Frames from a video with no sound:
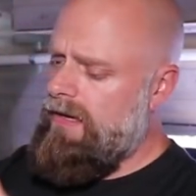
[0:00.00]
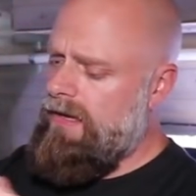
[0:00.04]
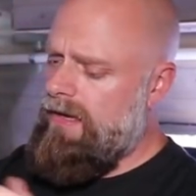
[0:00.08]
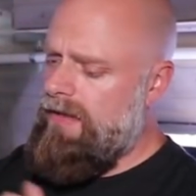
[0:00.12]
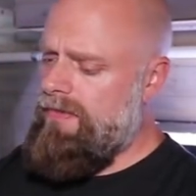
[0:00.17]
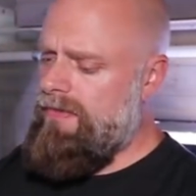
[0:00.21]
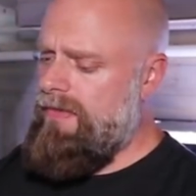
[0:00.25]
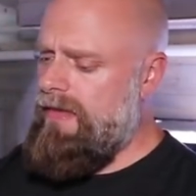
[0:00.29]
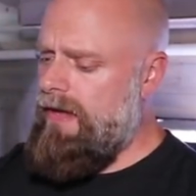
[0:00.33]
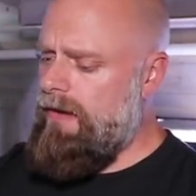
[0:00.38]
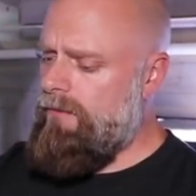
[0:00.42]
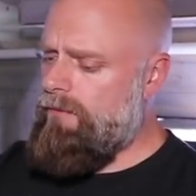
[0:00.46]

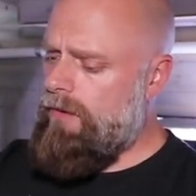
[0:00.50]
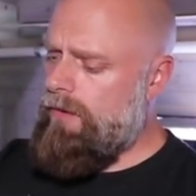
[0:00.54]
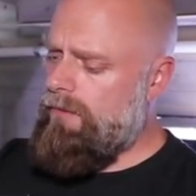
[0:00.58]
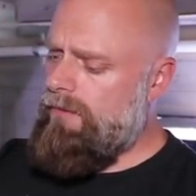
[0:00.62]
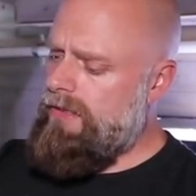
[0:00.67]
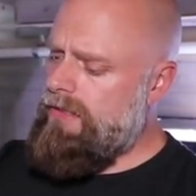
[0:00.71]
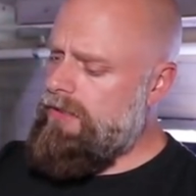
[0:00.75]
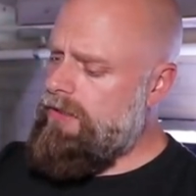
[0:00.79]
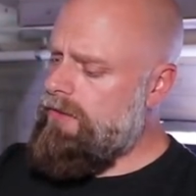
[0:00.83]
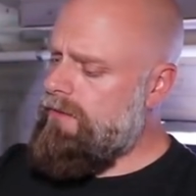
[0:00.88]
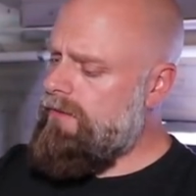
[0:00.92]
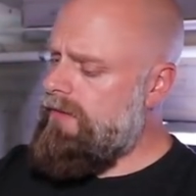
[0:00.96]
And then what
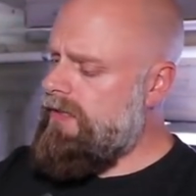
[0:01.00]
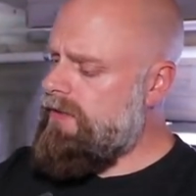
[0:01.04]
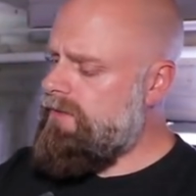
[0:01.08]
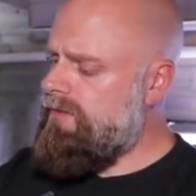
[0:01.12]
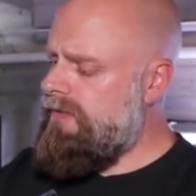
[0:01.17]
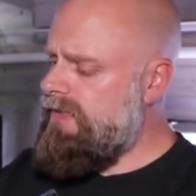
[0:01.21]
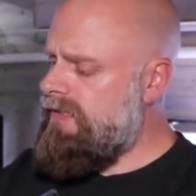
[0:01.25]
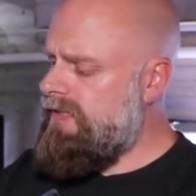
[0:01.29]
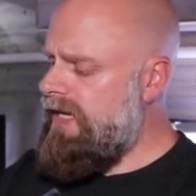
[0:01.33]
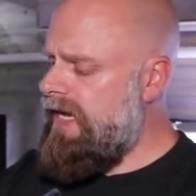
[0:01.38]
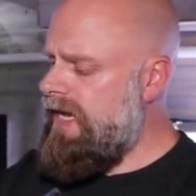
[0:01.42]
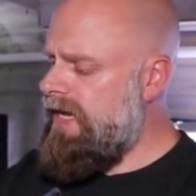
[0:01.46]
we do is
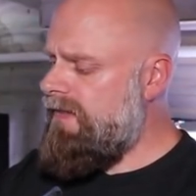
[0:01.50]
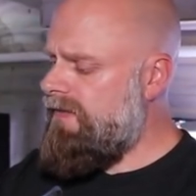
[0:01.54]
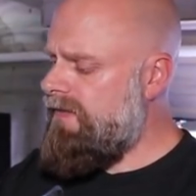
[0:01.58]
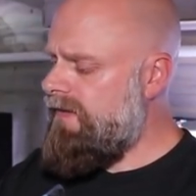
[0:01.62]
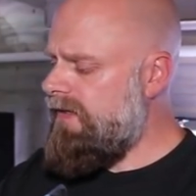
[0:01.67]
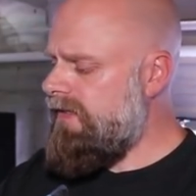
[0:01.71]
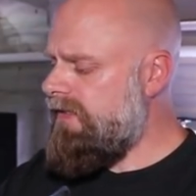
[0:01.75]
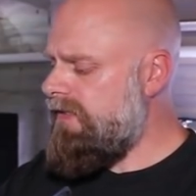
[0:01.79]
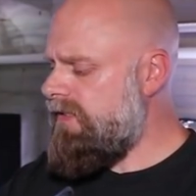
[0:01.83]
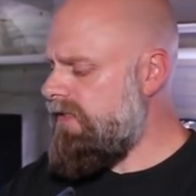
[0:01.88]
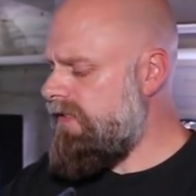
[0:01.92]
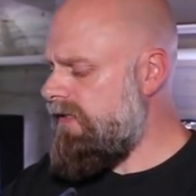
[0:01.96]
we take
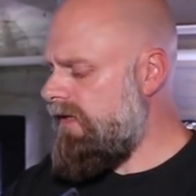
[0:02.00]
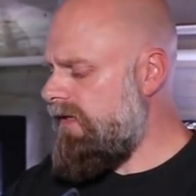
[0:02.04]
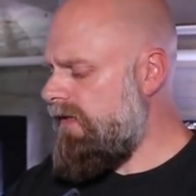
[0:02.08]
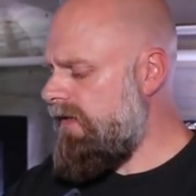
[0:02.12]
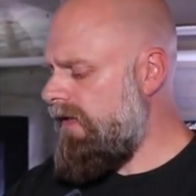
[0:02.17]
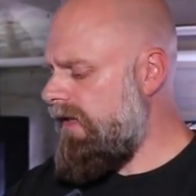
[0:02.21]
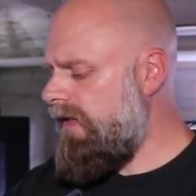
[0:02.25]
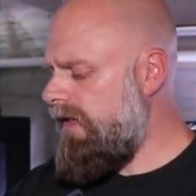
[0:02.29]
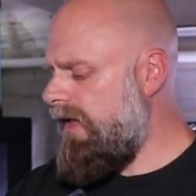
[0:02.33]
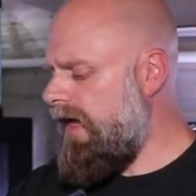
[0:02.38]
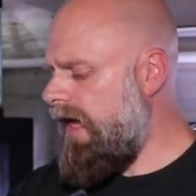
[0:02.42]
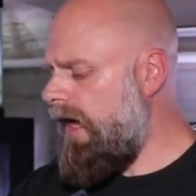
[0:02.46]
this
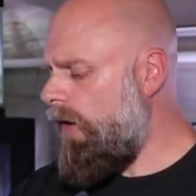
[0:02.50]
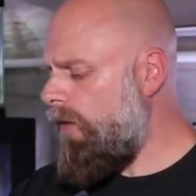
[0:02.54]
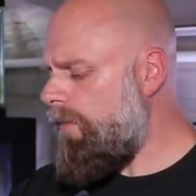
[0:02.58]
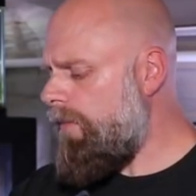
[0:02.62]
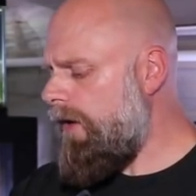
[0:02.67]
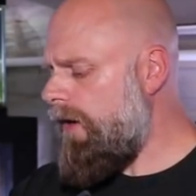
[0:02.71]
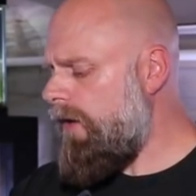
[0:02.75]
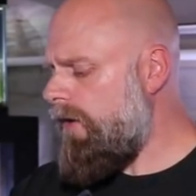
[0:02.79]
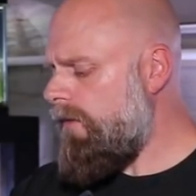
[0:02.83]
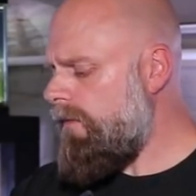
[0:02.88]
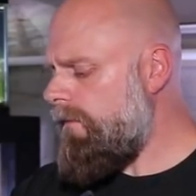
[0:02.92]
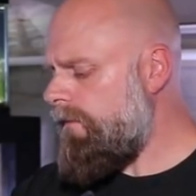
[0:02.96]

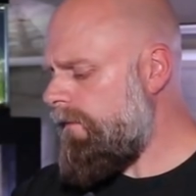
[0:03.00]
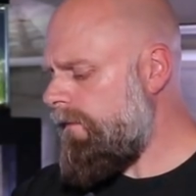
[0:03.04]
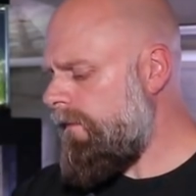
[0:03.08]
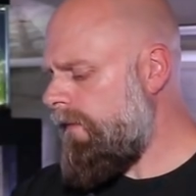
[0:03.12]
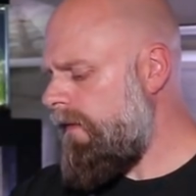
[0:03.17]
elbow,